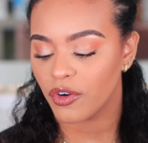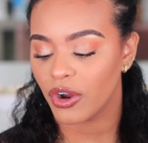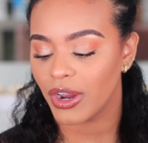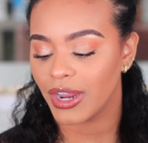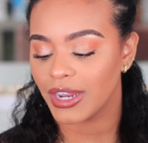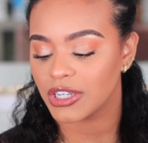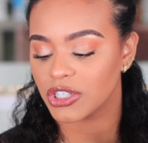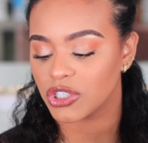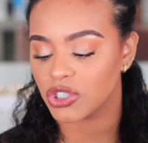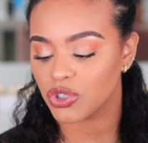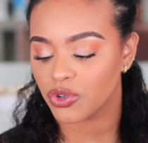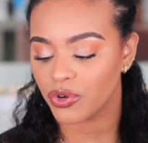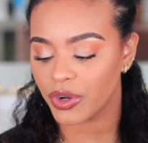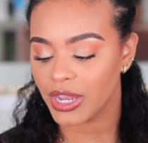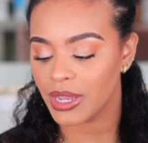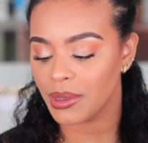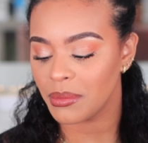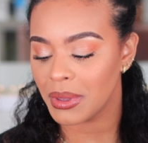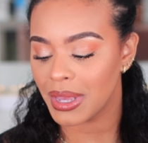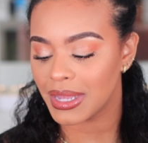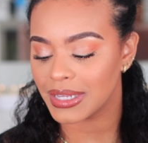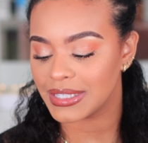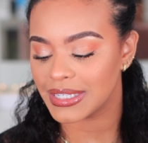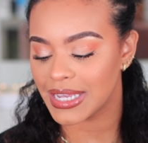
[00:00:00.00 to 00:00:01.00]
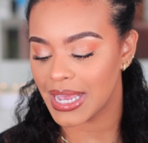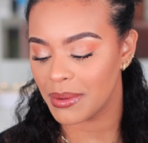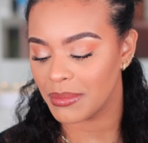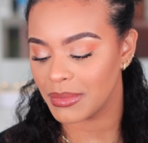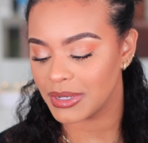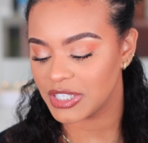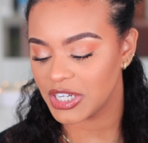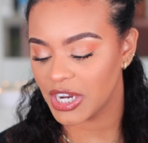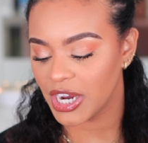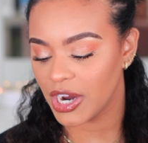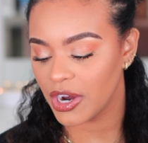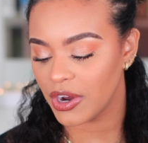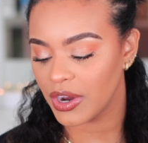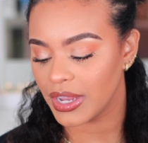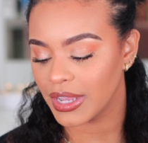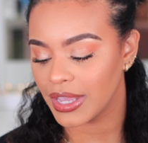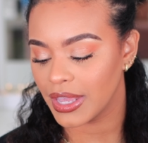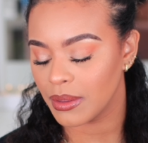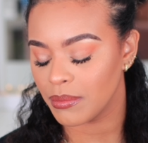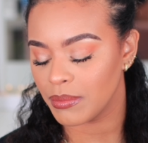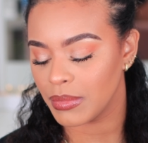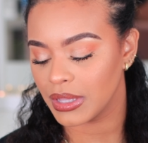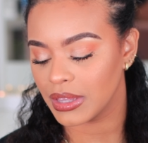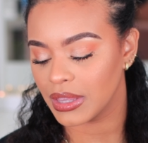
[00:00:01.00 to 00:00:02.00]
For extreme damaged hair, it
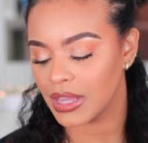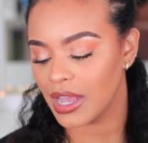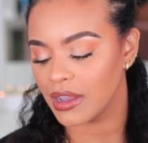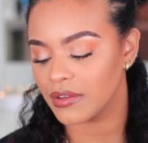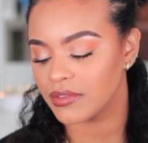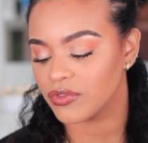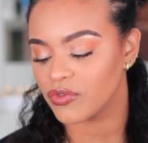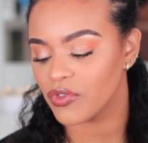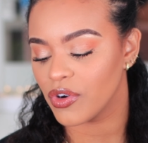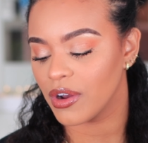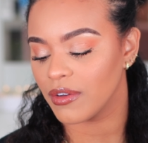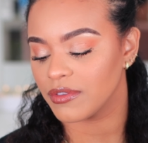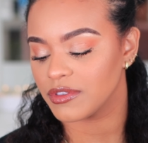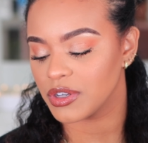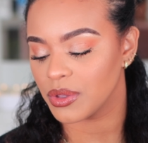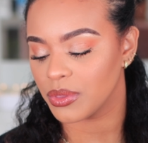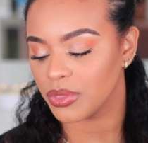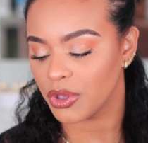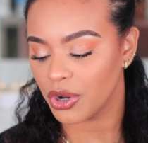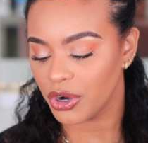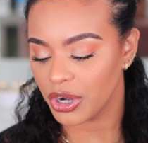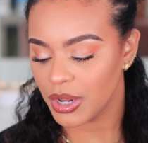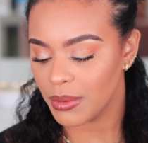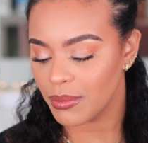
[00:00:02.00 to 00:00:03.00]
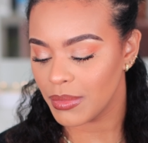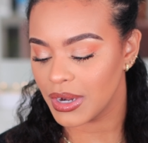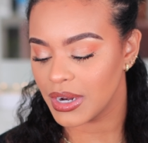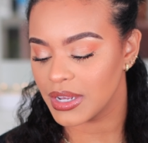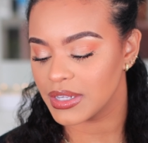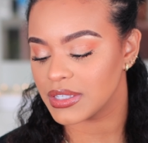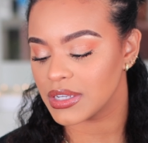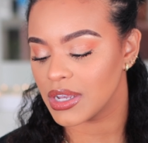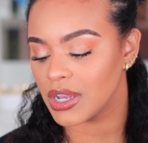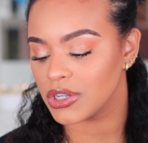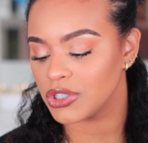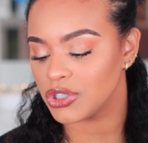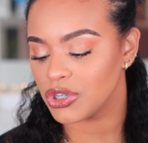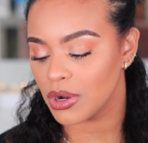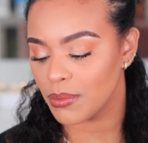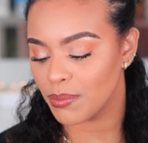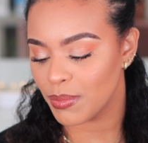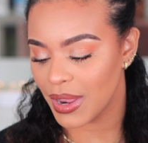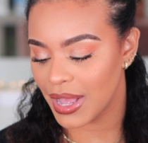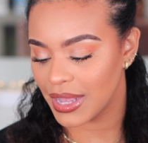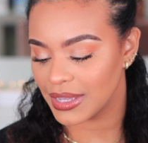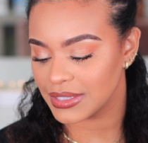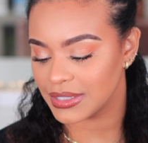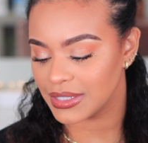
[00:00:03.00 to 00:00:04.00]
can be left for up to 30 minutes under a
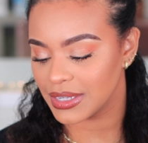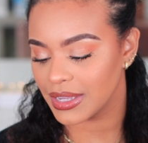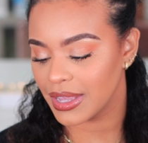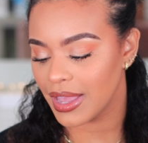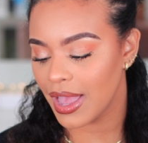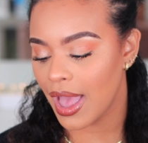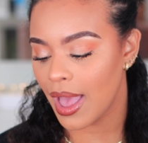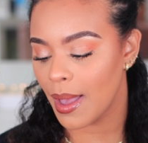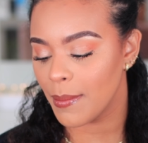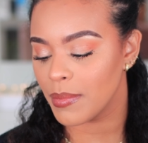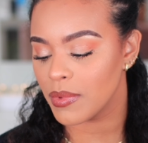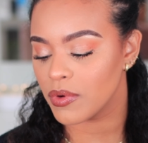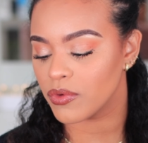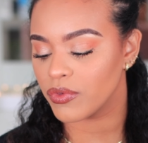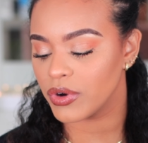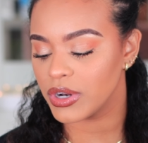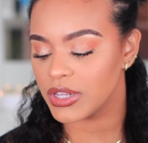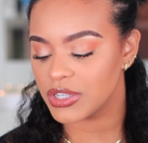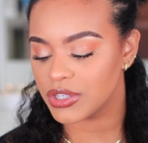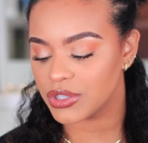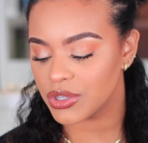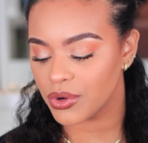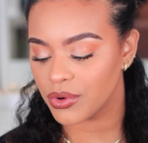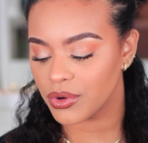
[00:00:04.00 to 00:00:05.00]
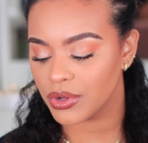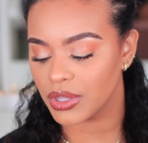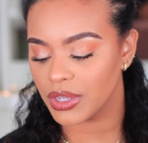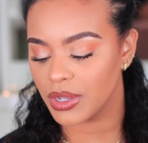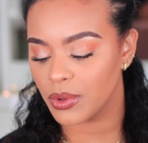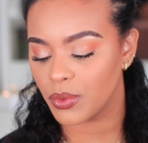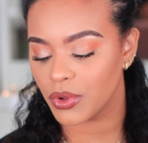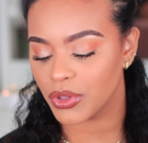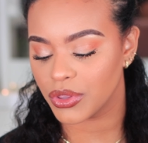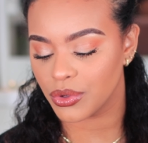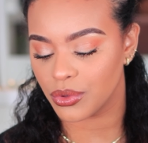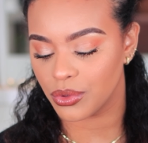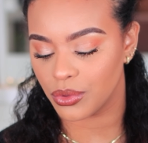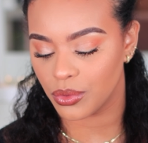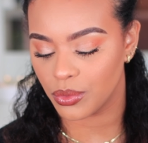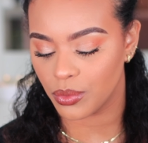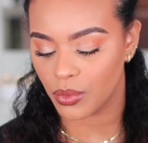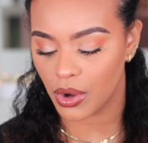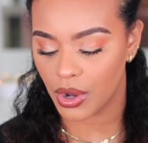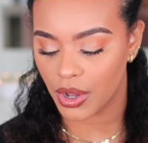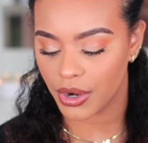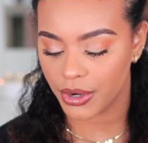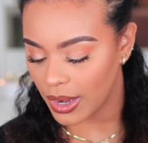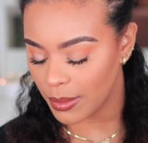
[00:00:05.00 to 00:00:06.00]
plastic cap. Rinse thoroughly with cool
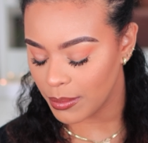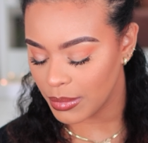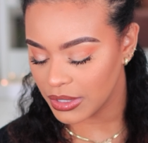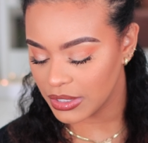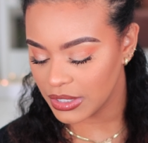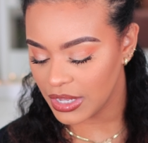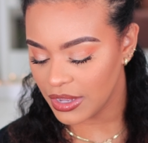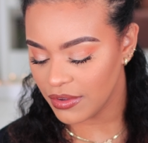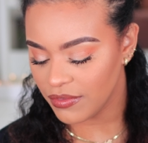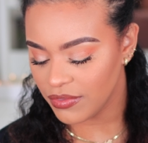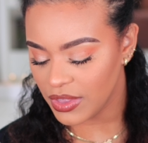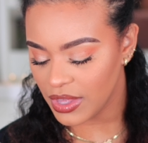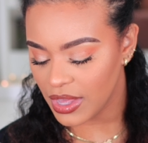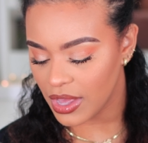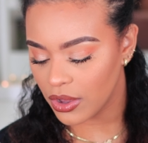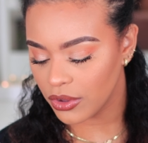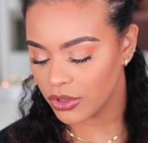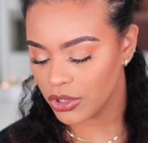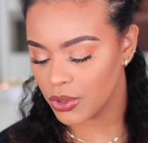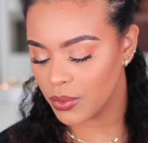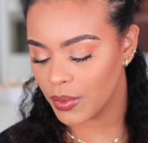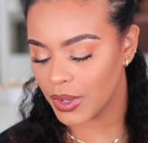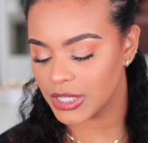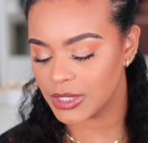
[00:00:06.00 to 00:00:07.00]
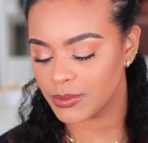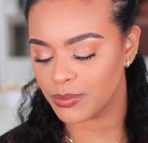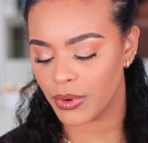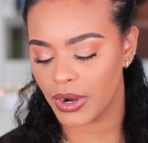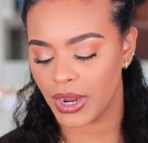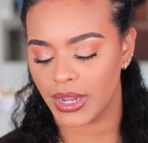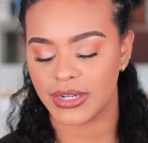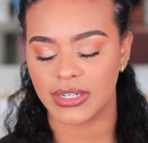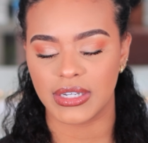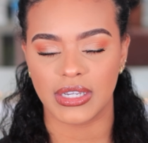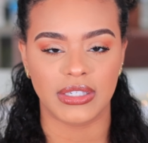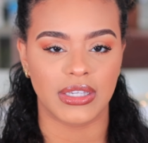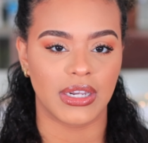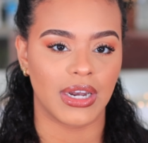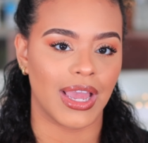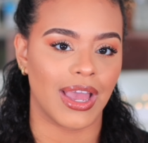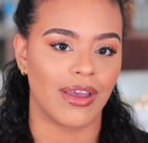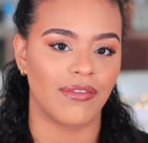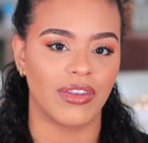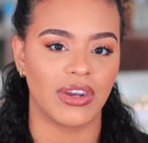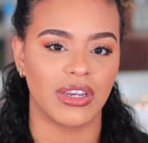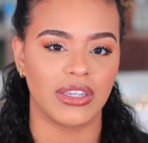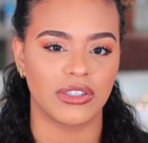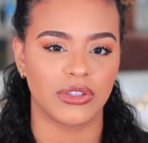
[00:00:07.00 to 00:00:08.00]
water. I believe the LUS brand doesn't
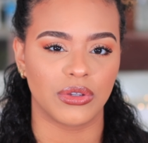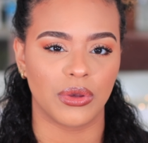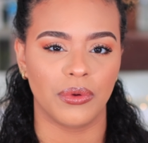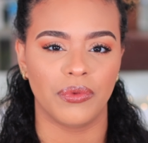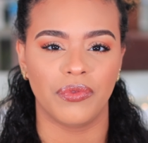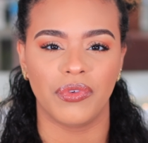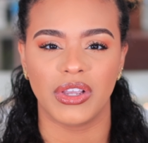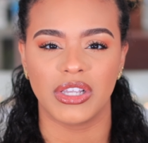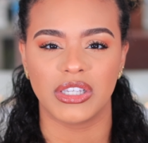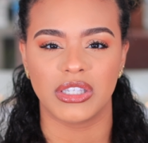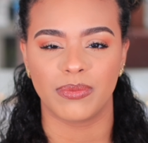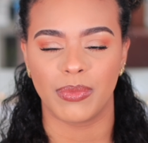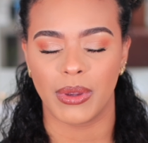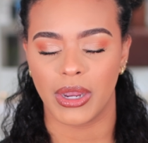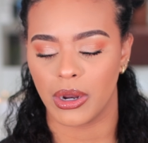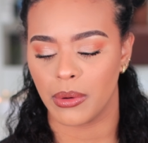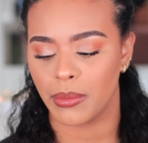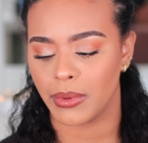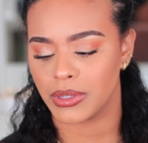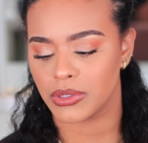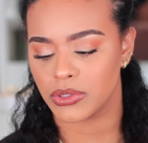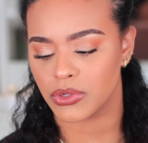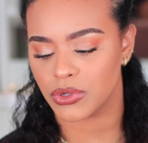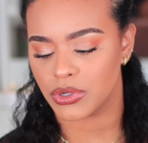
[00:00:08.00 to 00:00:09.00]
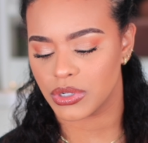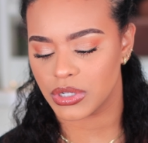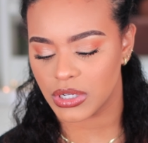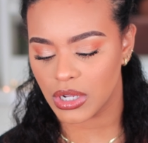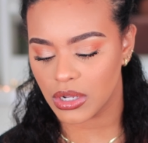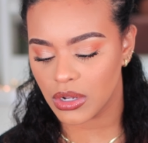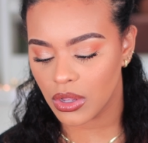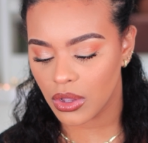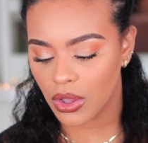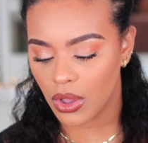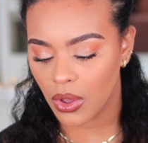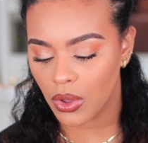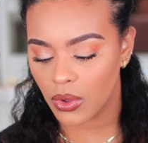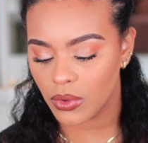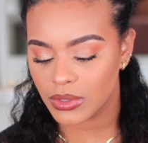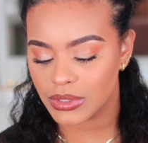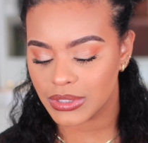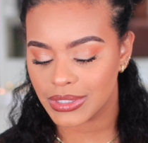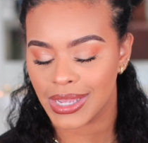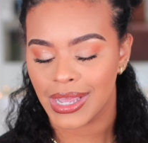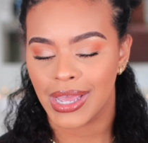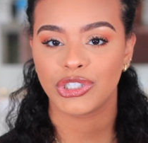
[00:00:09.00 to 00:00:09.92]
have any sulfates, parabens, or silicones.